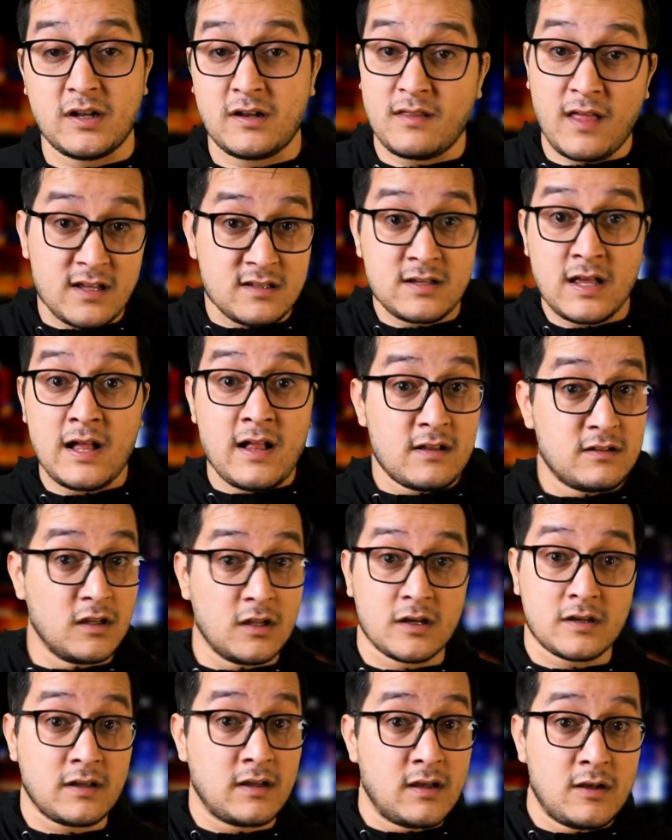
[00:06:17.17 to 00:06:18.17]
And that's,
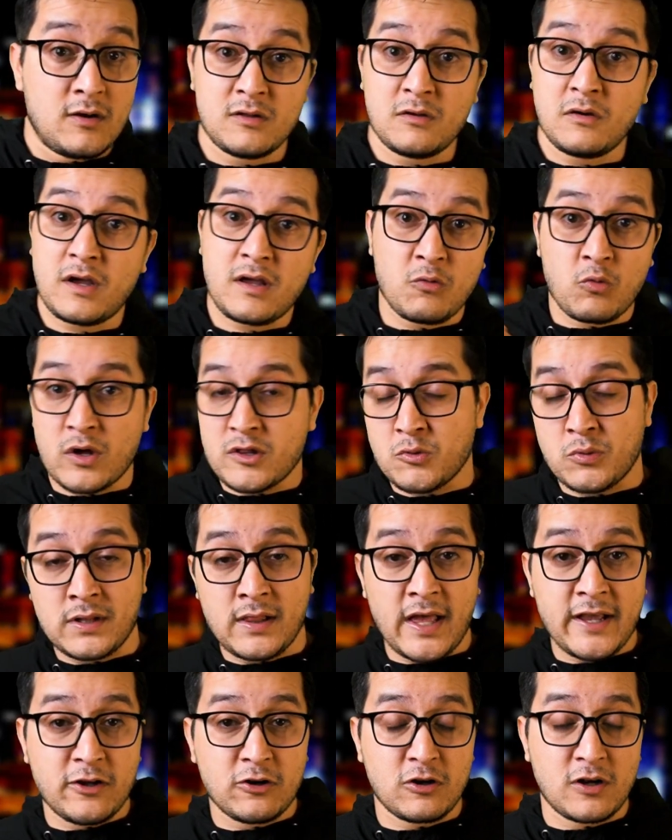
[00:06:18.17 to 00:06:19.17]
look, whether we
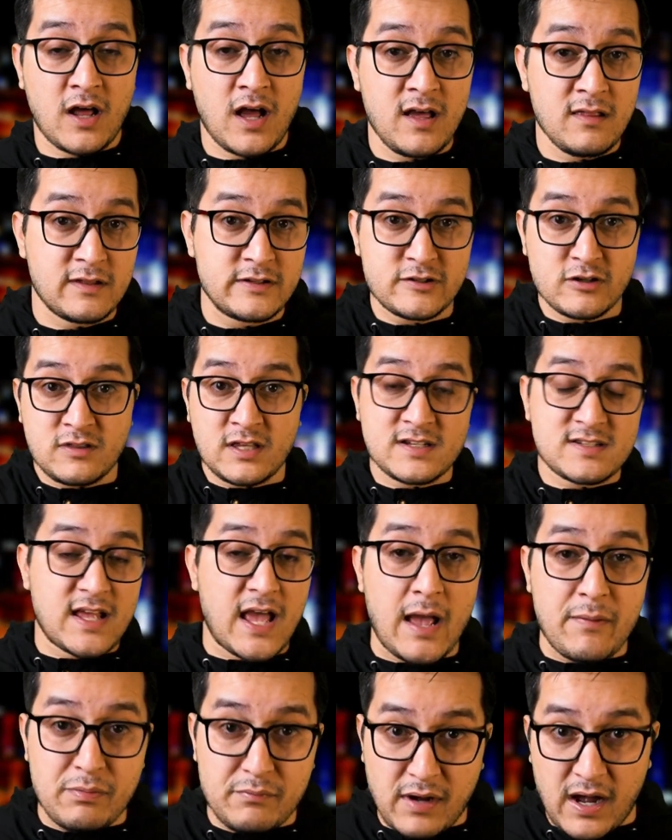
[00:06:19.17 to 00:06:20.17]
like it or not, these are things that
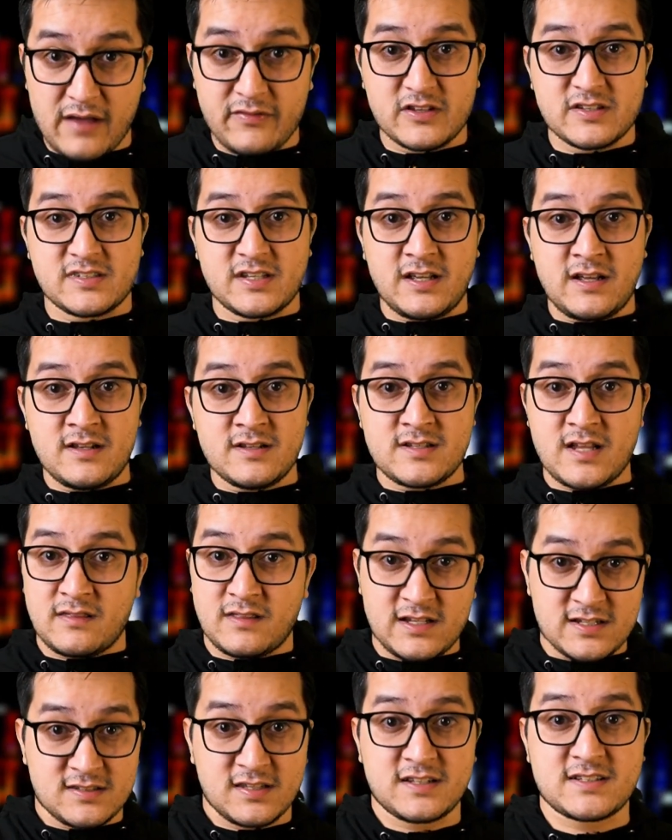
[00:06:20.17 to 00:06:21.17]
happen behind the scenes, and
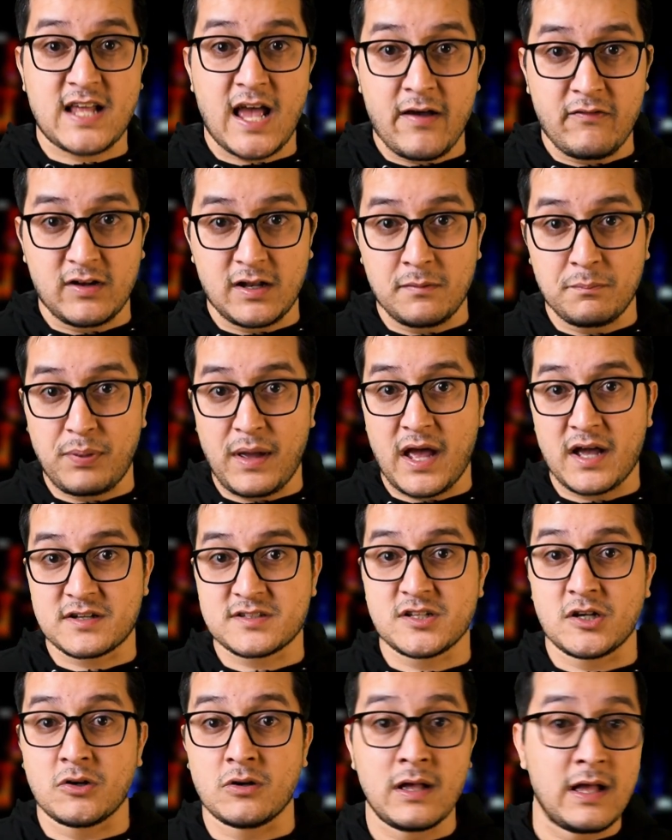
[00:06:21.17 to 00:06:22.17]
these things have an impact.
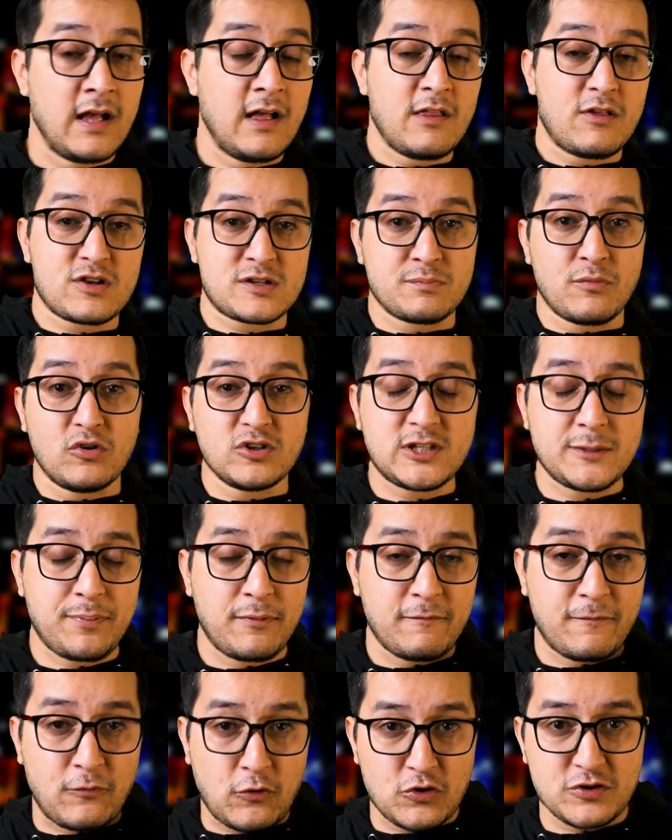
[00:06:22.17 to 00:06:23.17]
So there's multiple
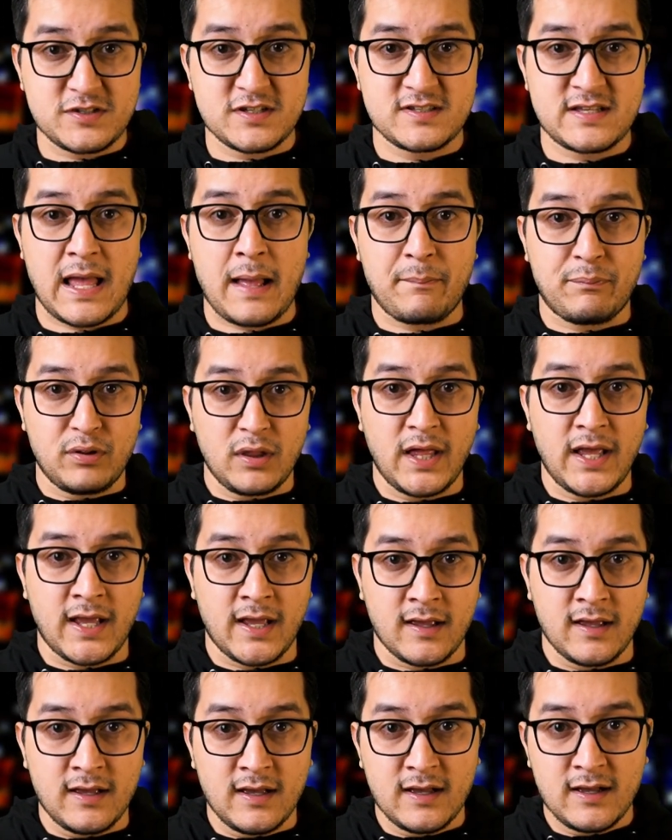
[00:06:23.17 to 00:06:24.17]
forces at play
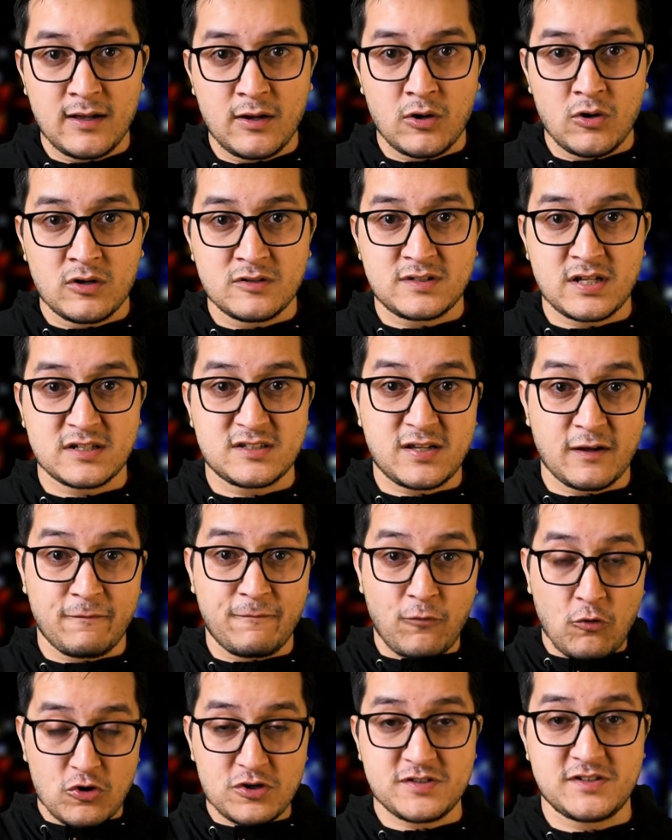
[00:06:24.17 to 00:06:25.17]
to
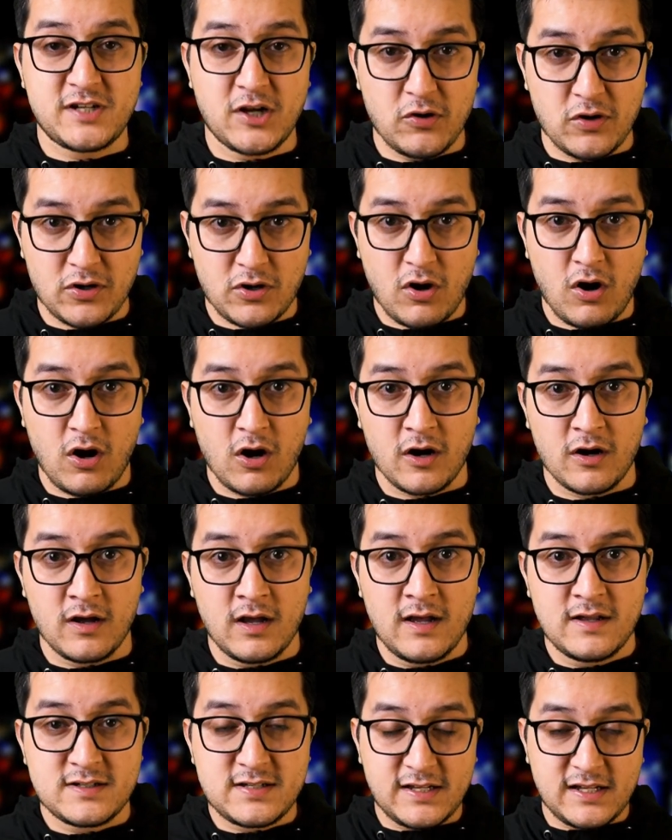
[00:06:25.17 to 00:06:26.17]
force Derek Carr
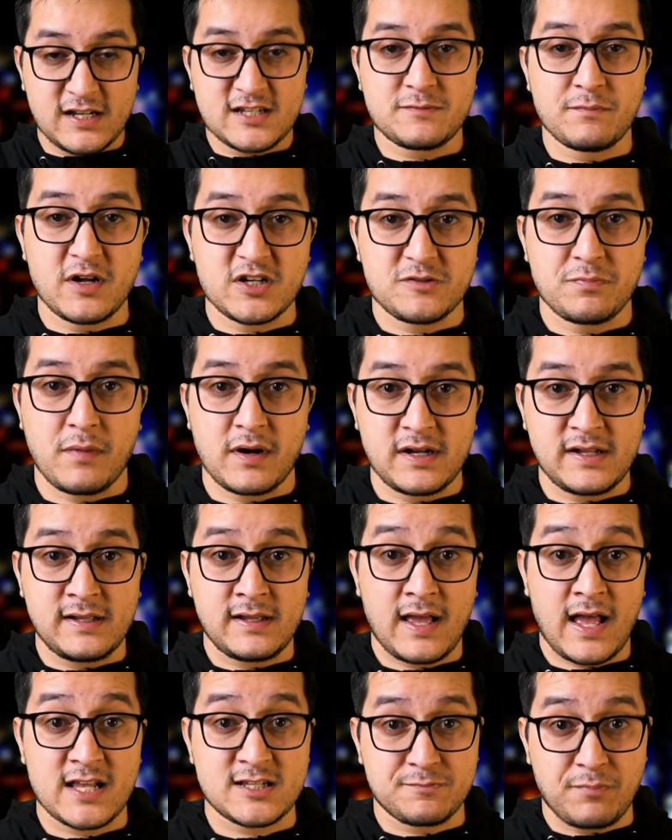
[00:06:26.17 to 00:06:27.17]
to get as much
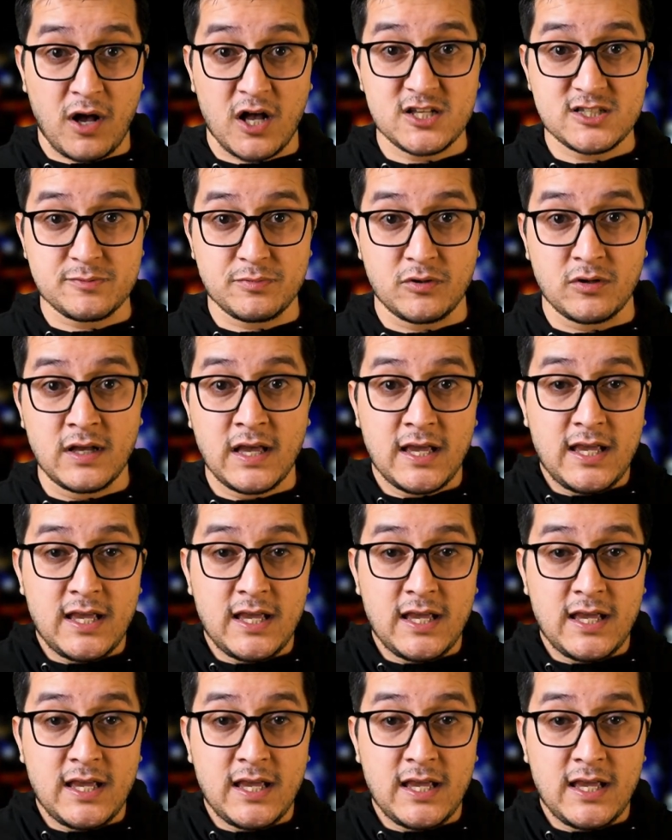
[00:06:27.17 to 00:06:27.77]
money as possible.